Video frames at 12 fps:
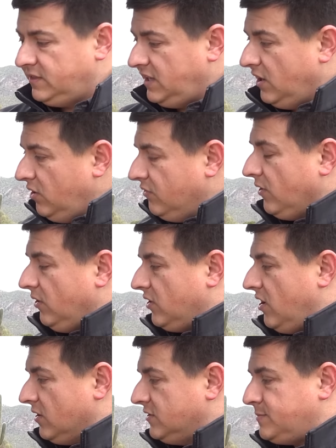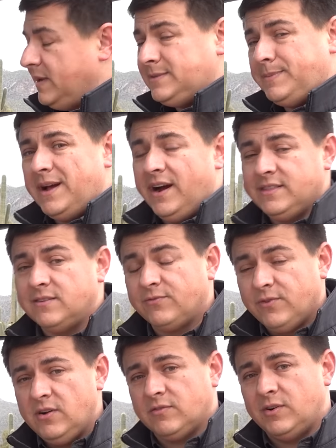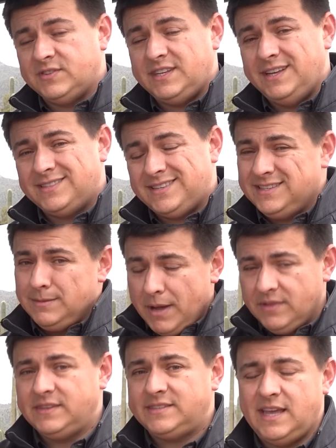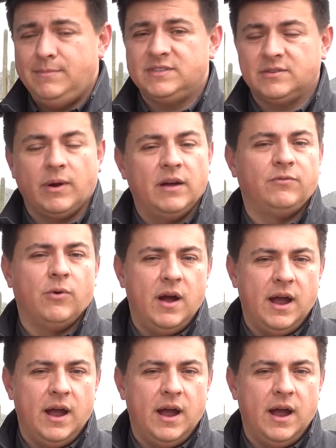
the overall cargo space behind the front row seats is about the same as the RAV4